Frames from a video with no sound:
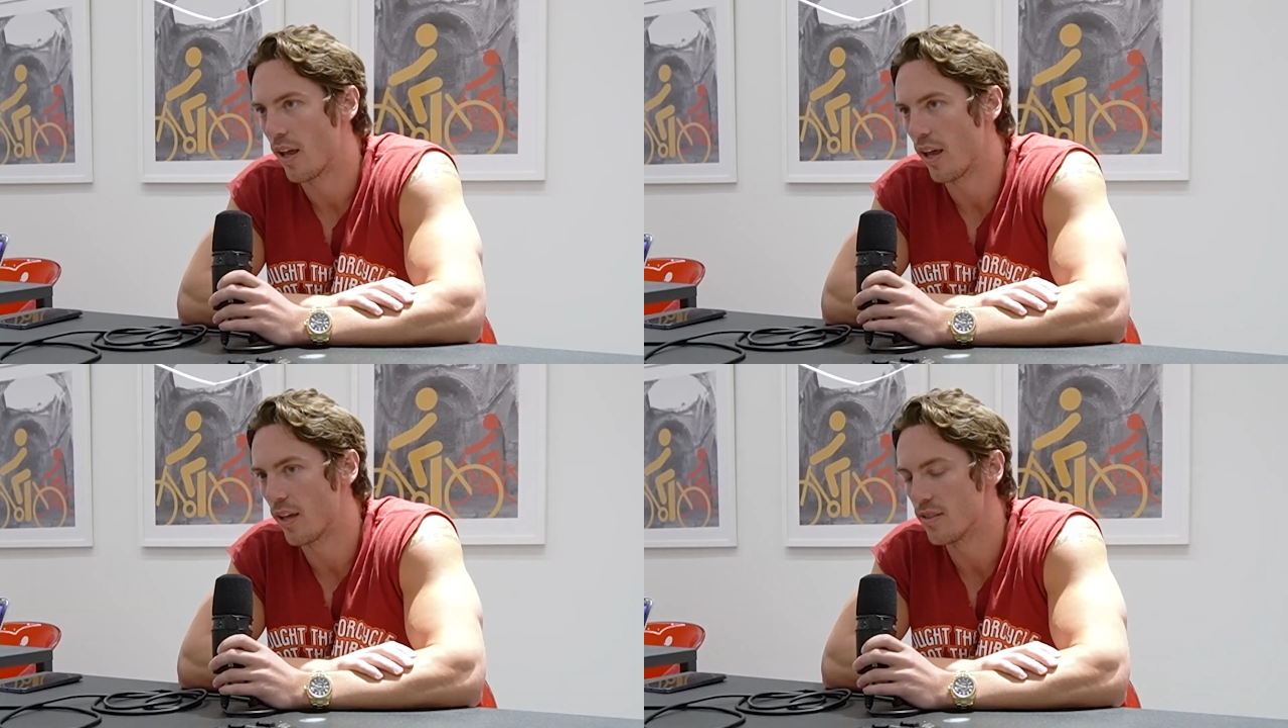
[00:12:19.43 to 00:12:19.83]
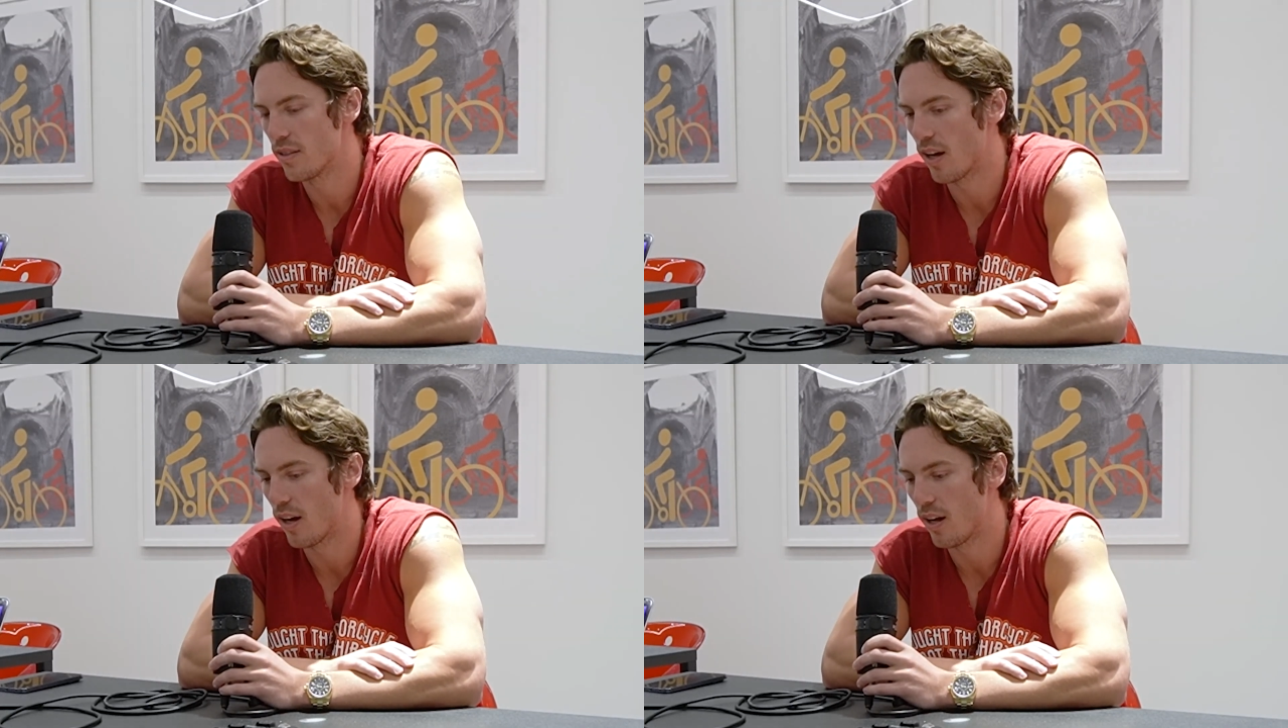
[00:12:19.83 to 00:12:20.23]

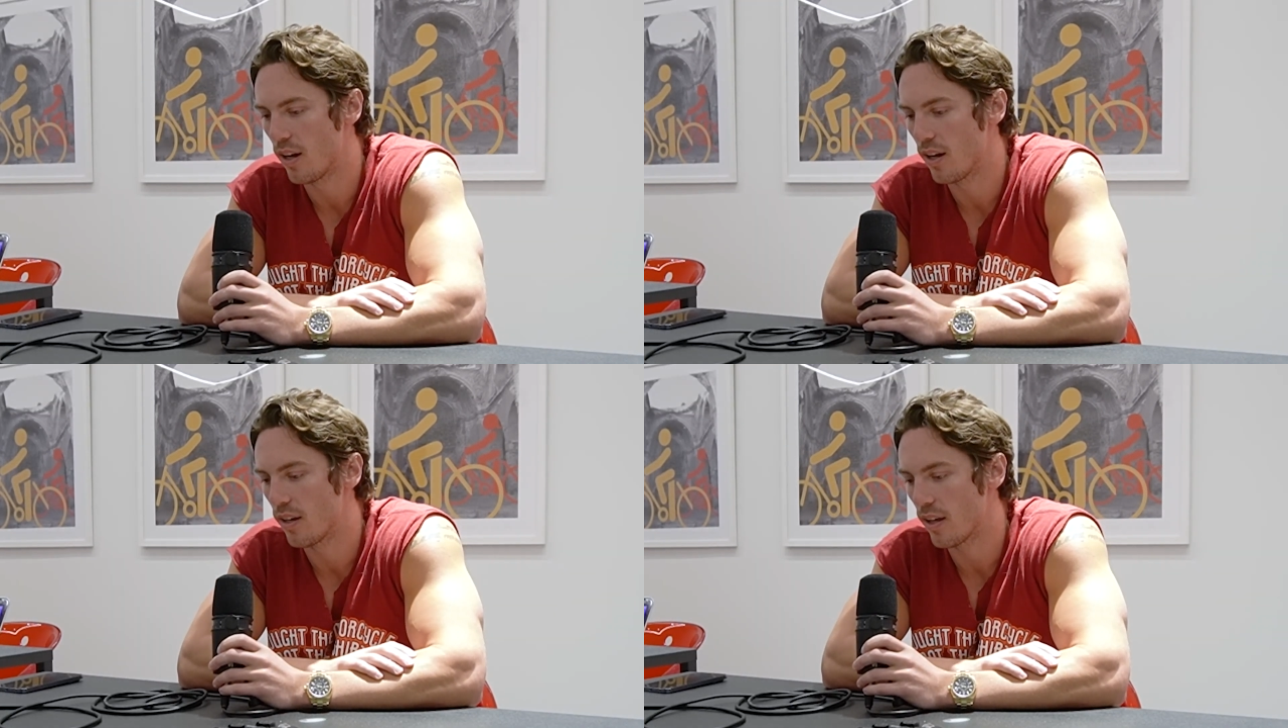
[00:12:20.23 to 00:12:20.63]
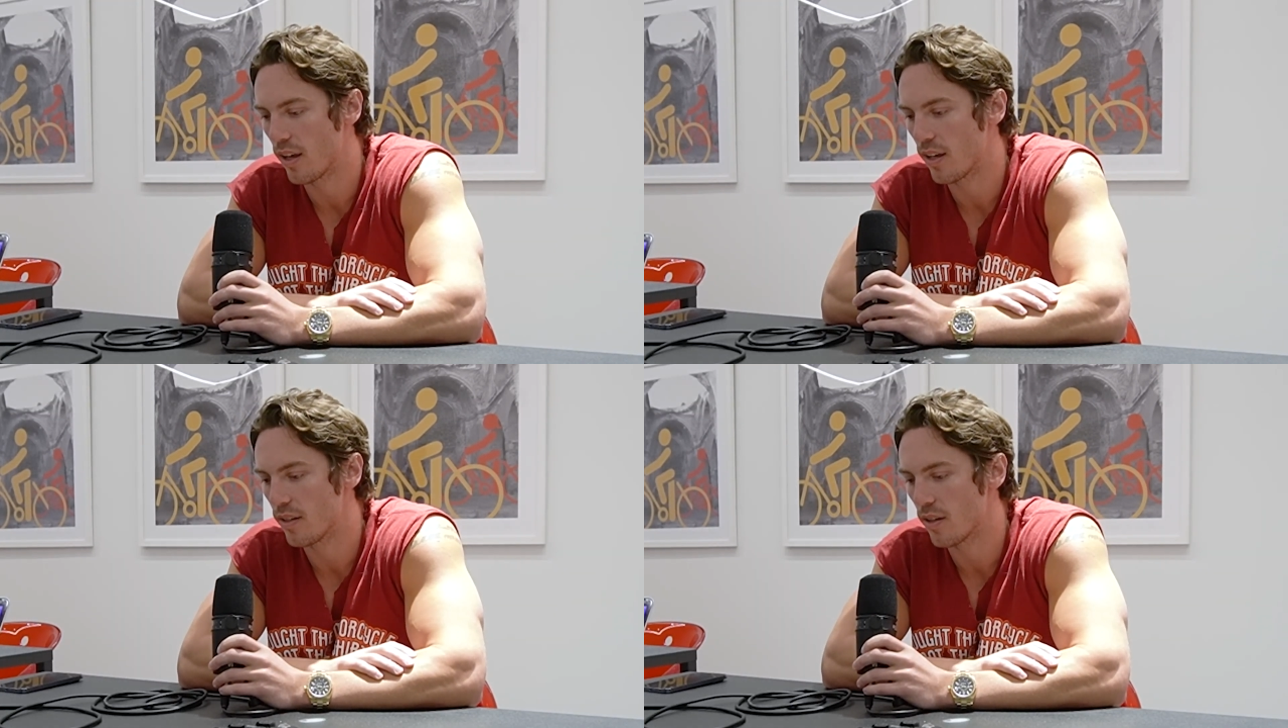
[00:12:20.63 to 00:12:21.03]
and
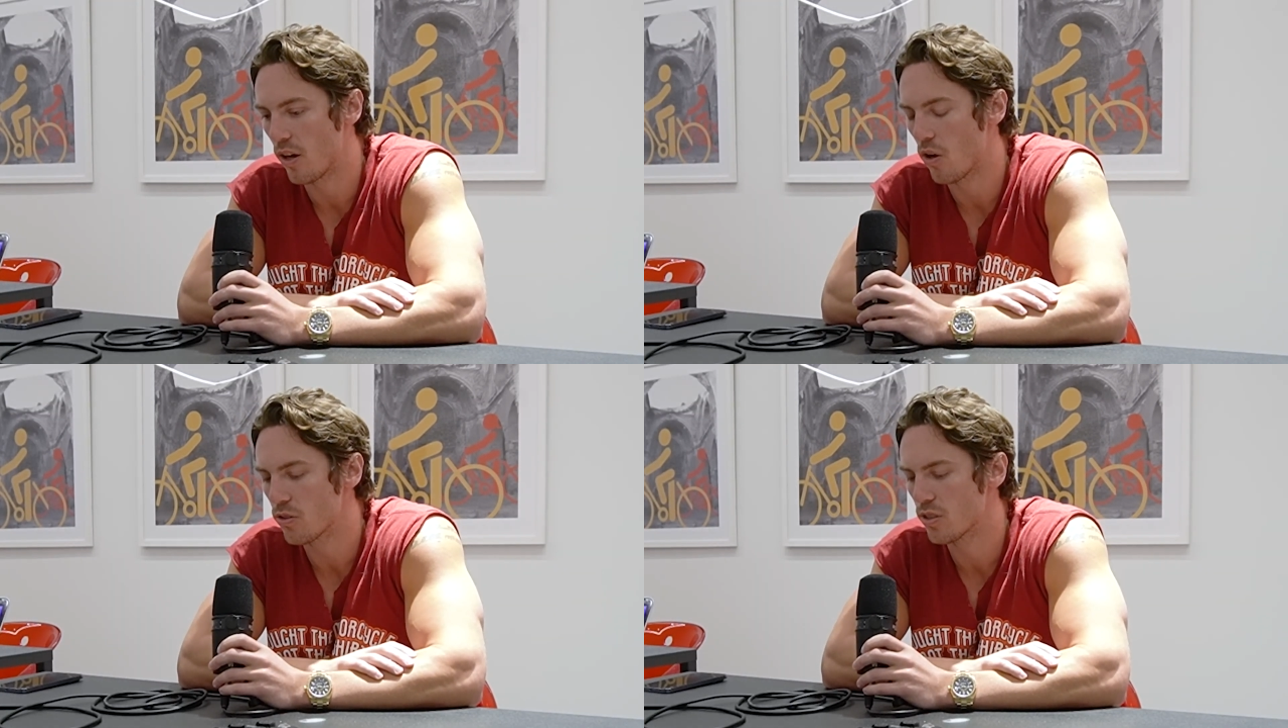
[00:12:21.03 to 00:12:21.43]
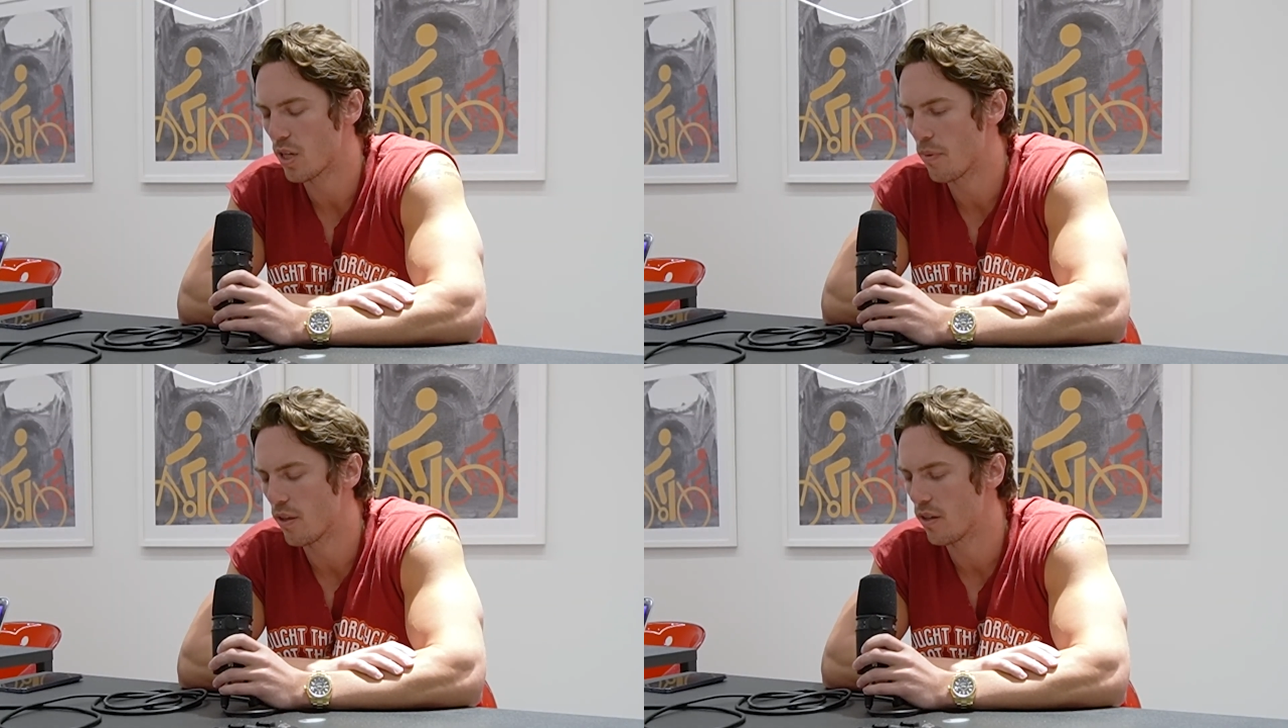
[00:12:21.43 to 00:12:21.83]
also
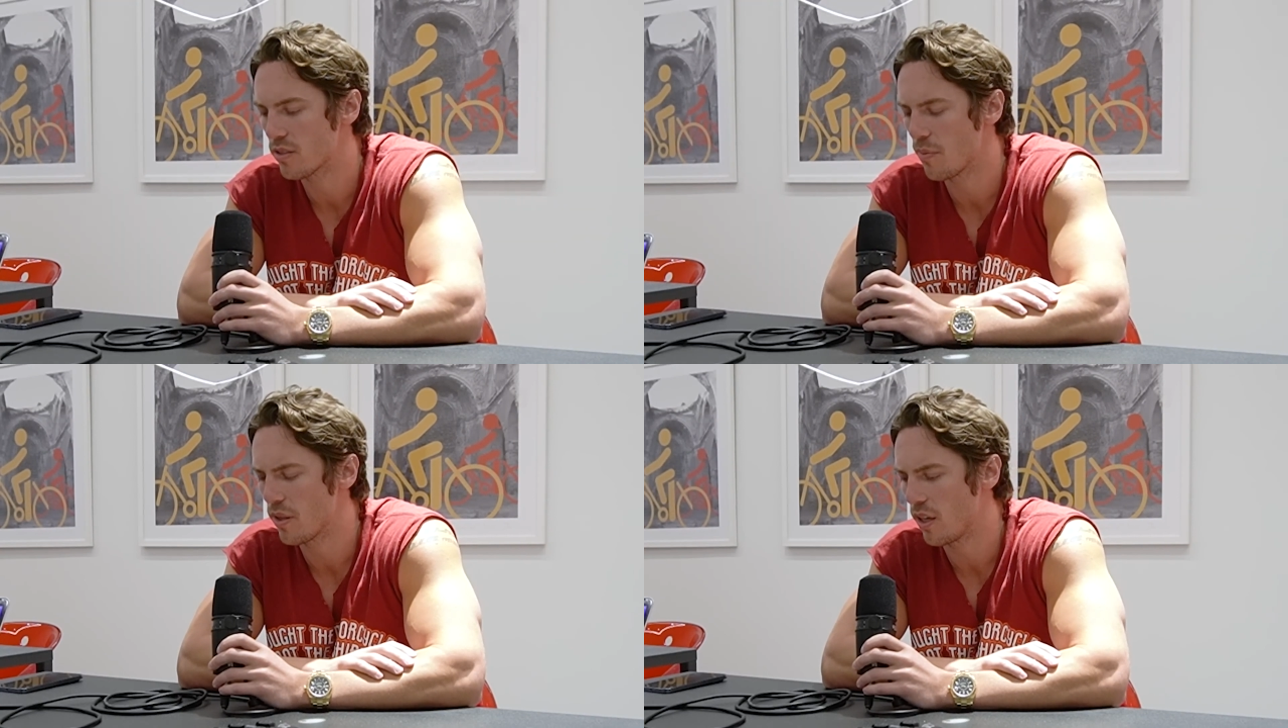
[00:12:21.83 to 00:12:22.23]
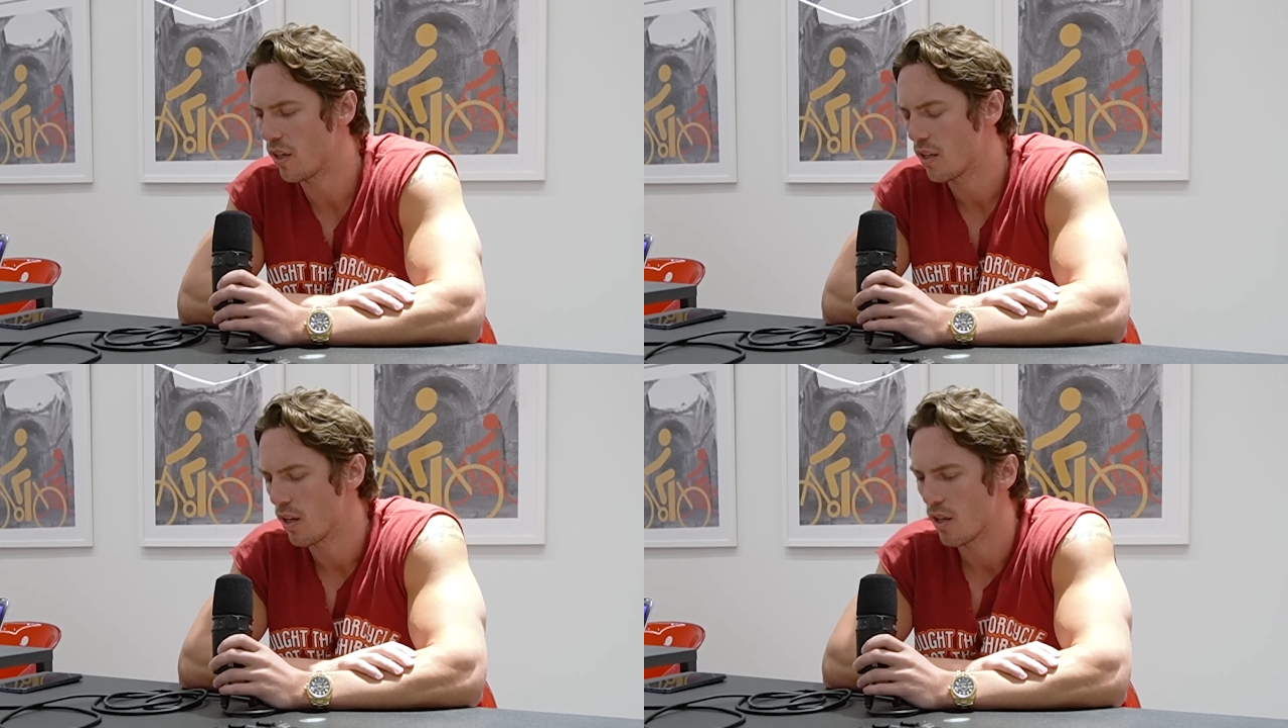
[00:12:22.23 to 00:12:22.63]
some of
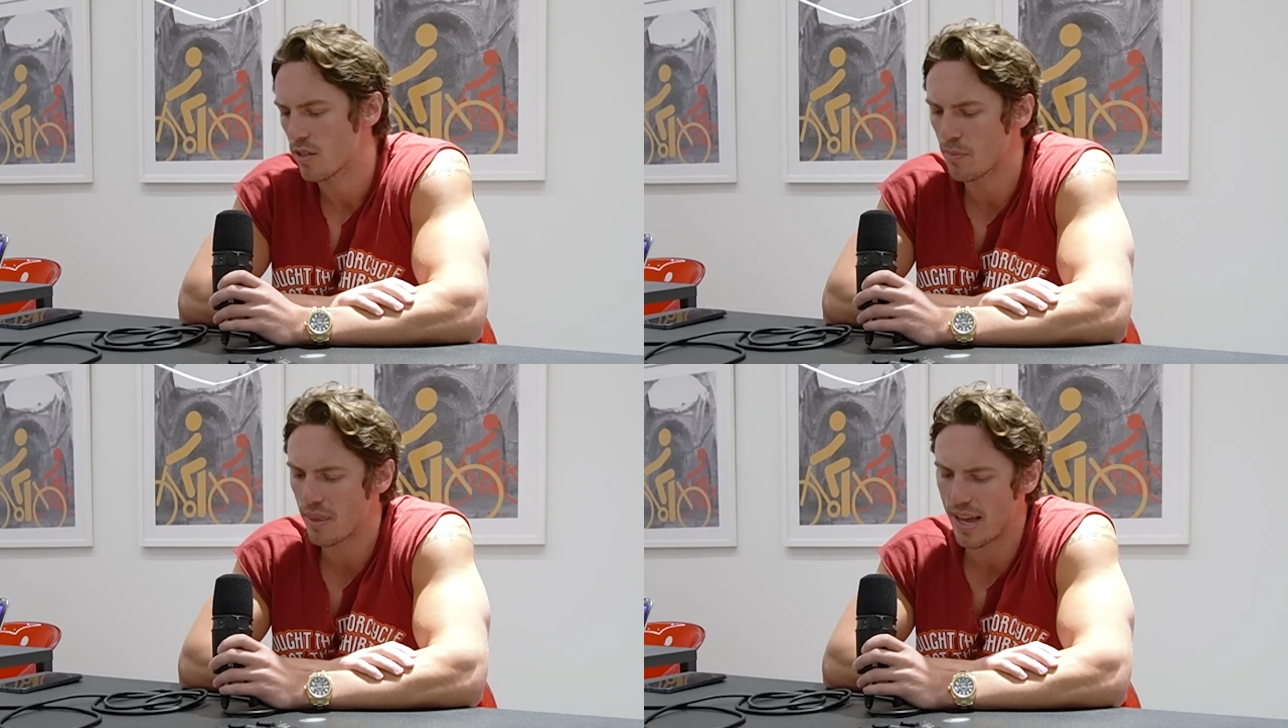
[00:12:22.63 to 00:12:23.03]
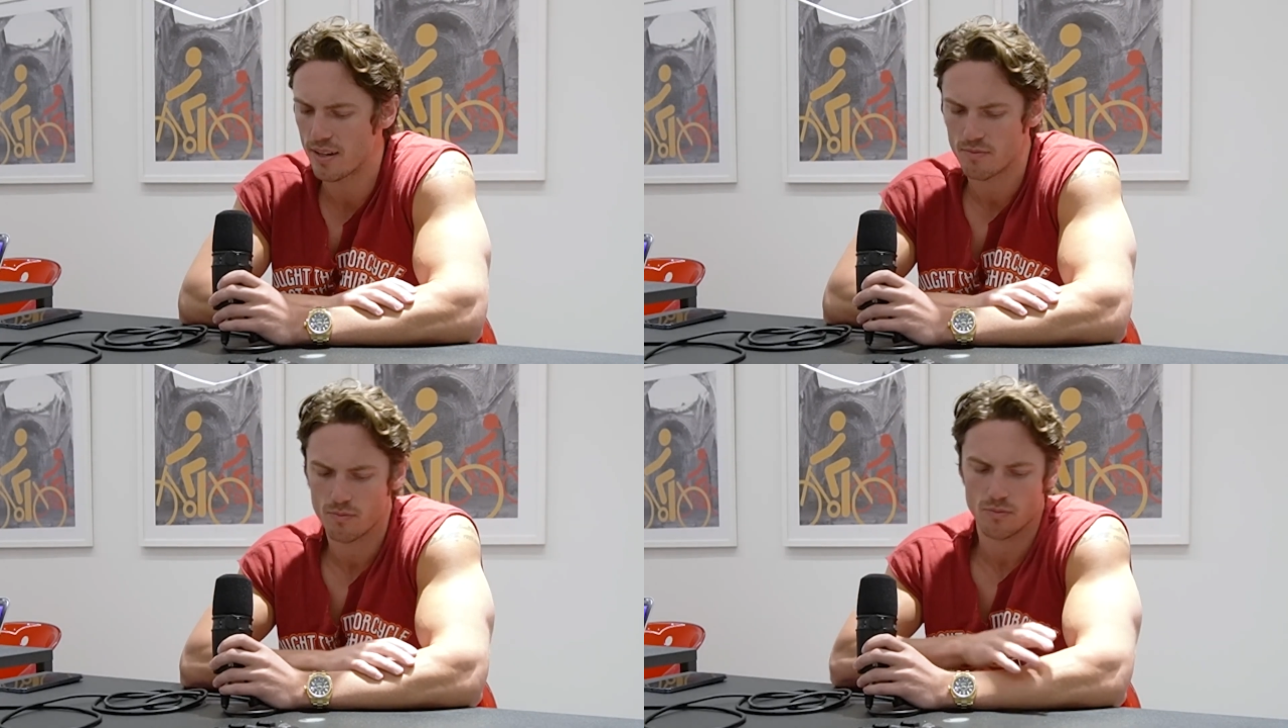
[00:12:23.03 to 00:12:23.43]
that